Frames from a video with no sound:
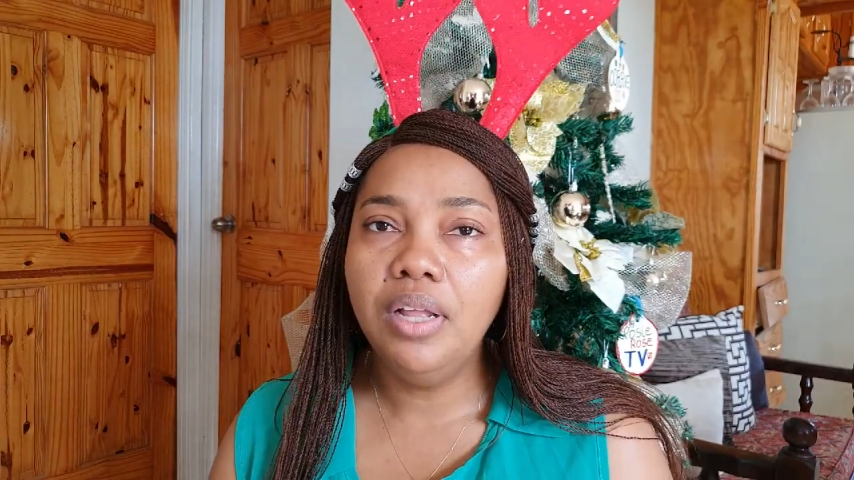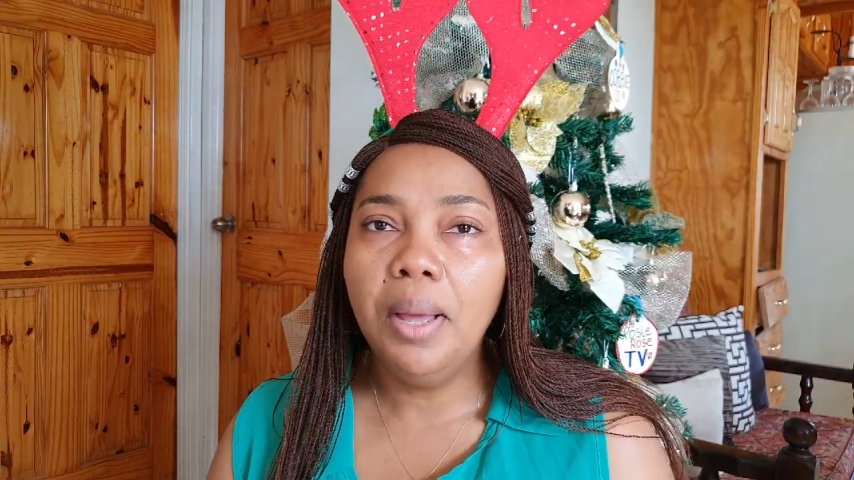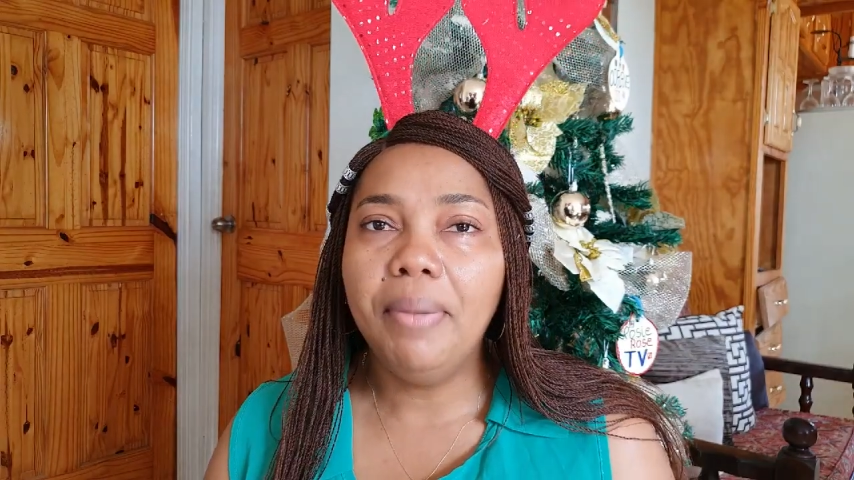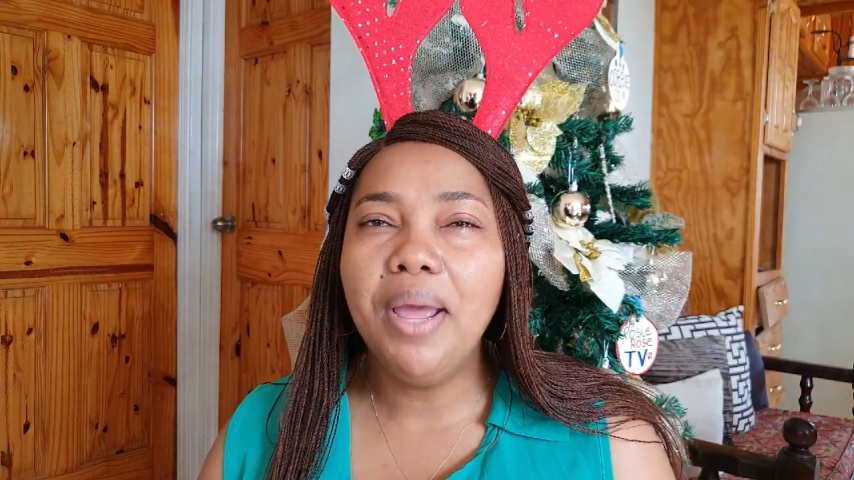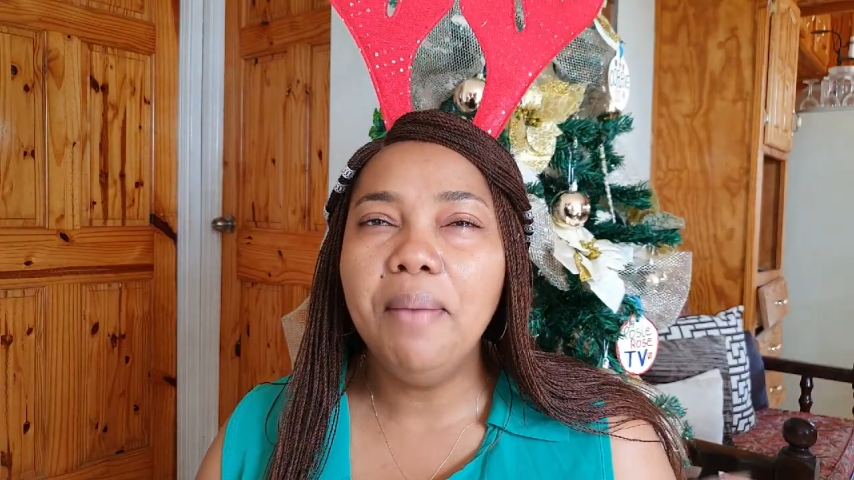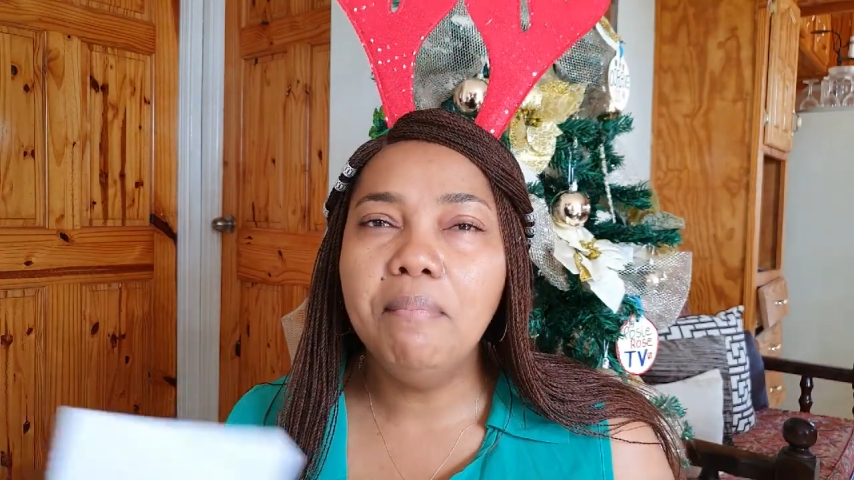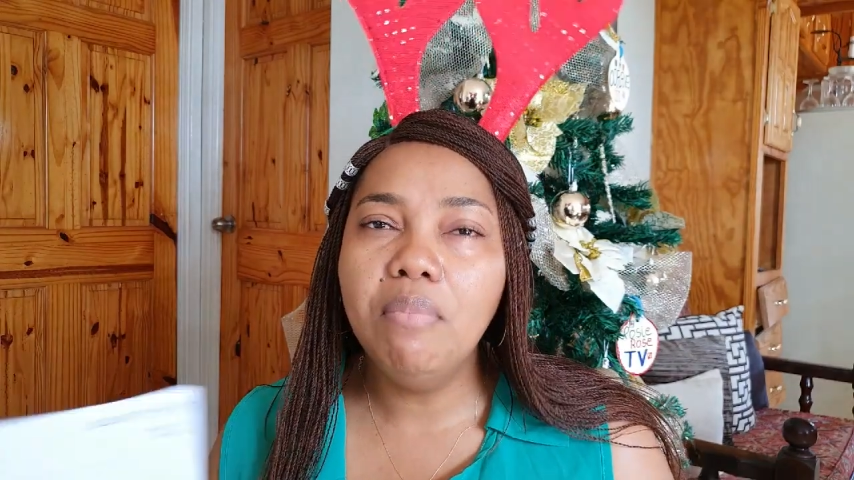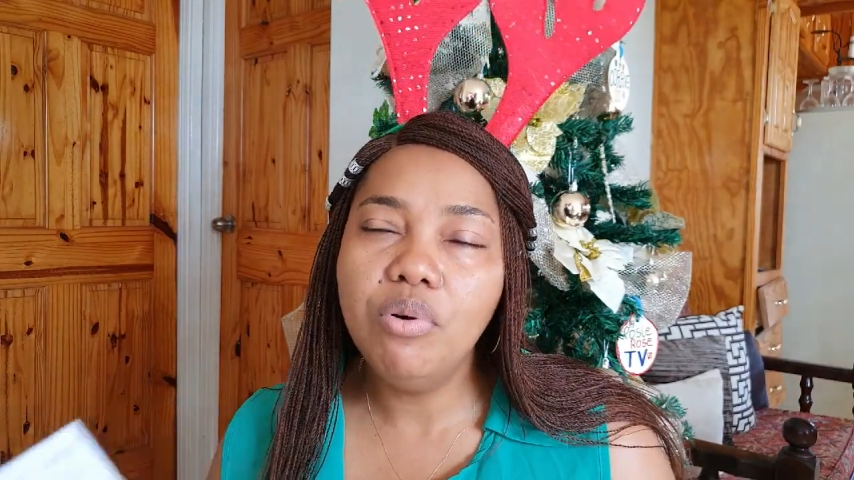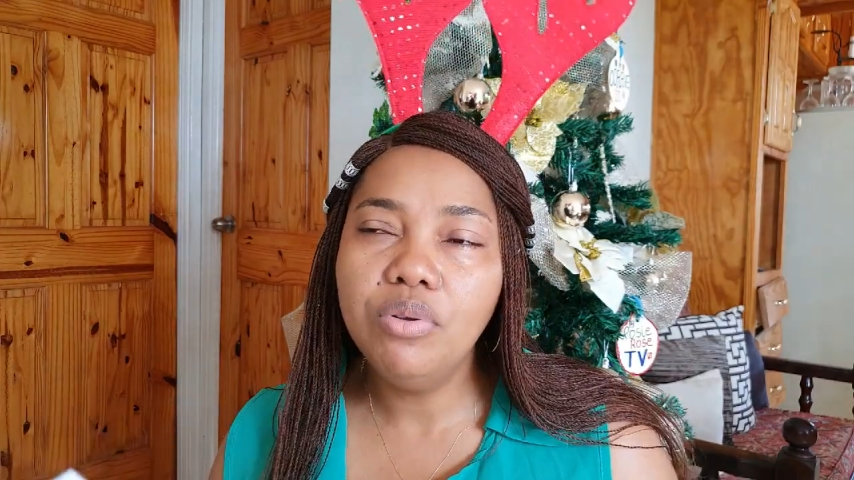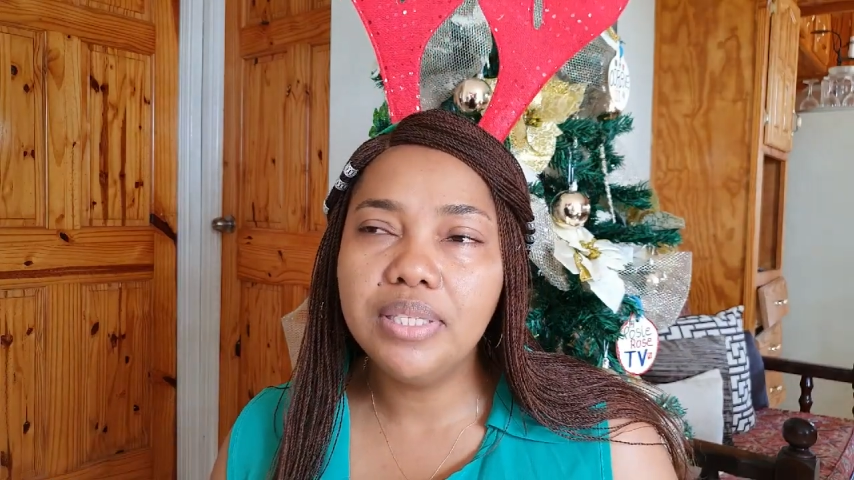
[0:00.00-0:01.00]
but I
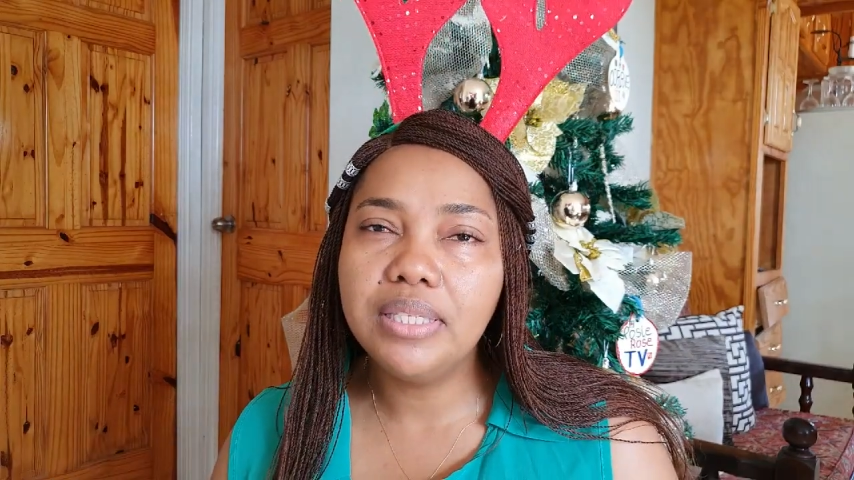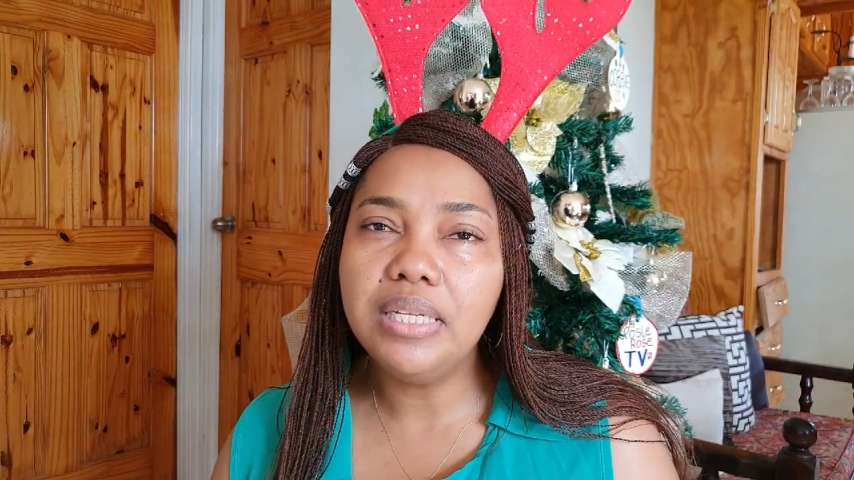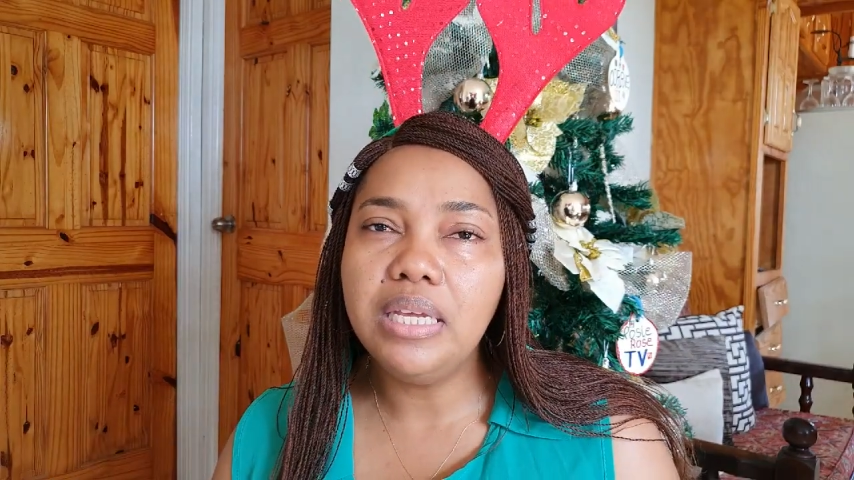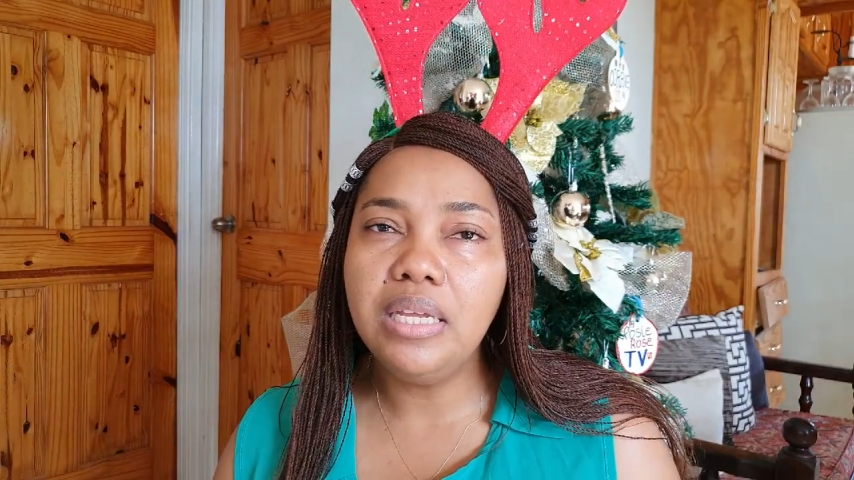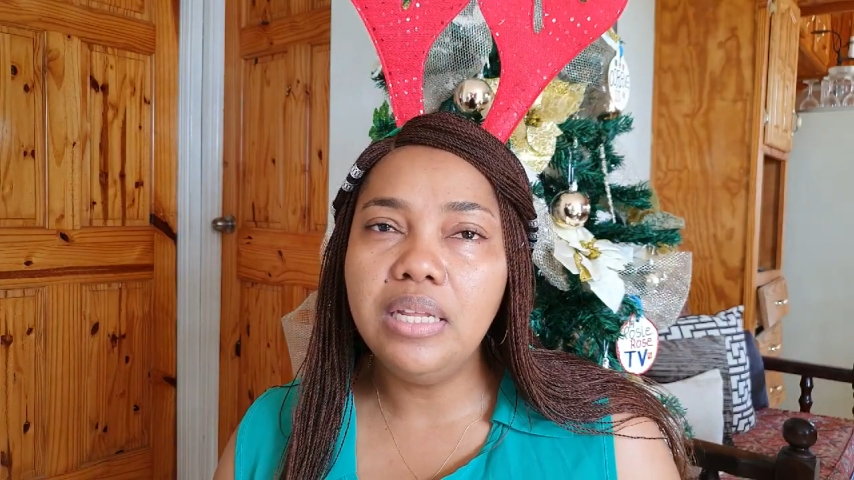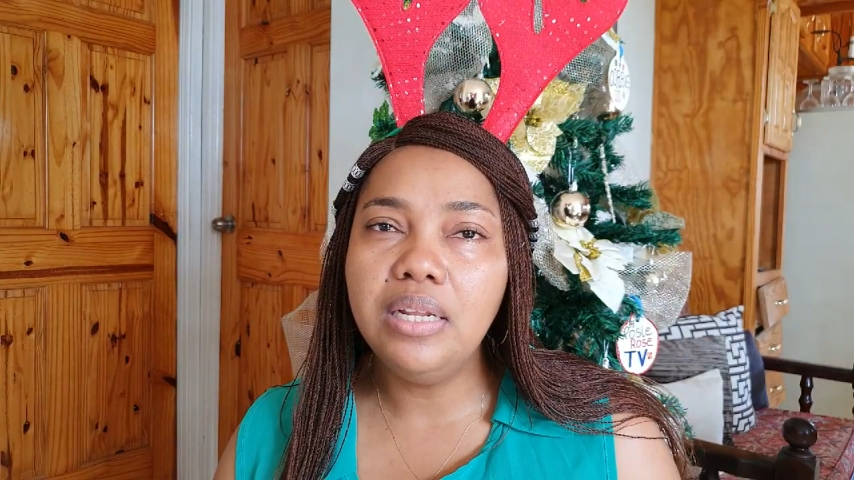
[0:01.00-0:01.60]
mostly